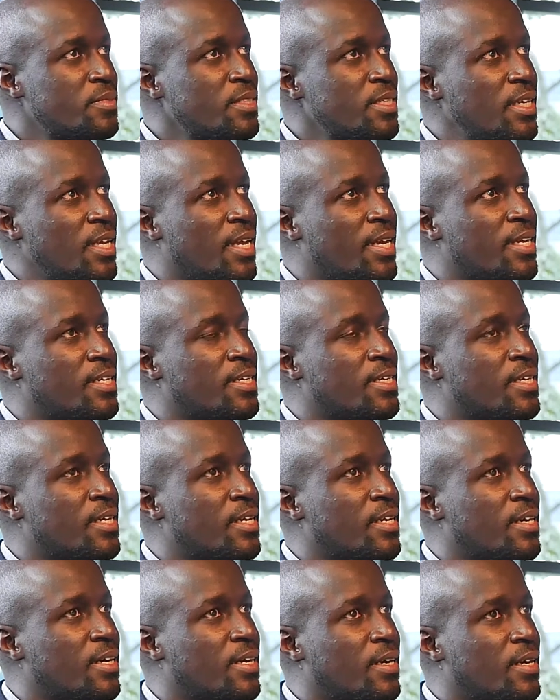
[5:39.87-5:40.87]
and
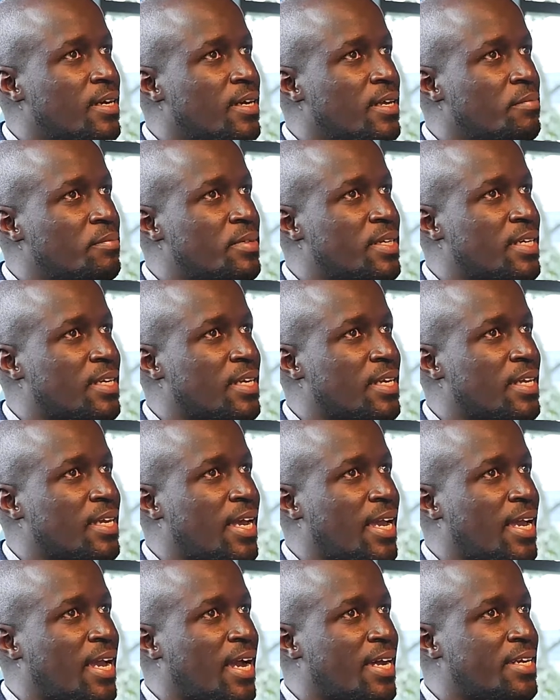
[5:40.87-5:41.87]
immediately I
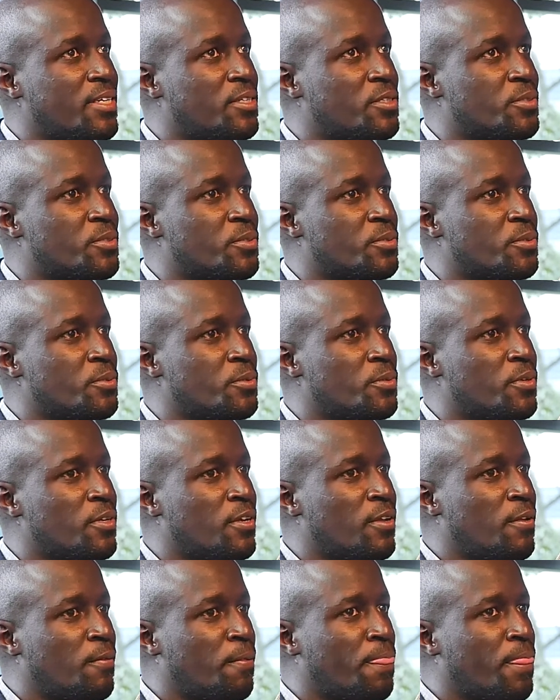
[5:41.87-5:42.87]
had to
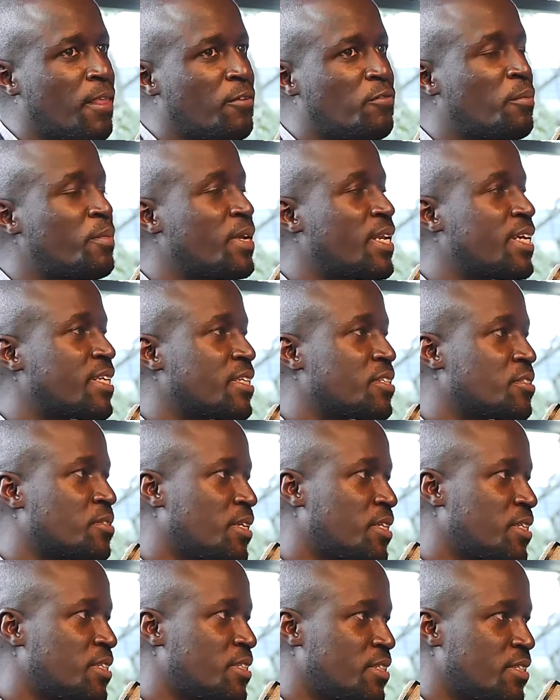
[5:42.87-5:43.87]
formulate a
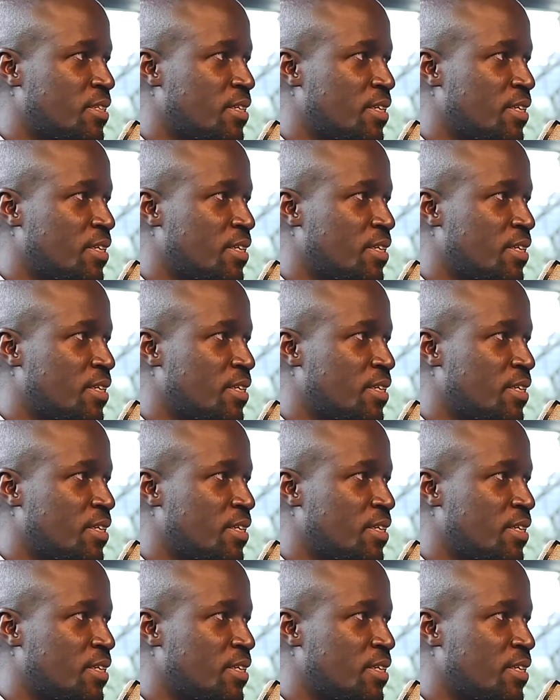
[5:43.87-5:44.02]
strategy,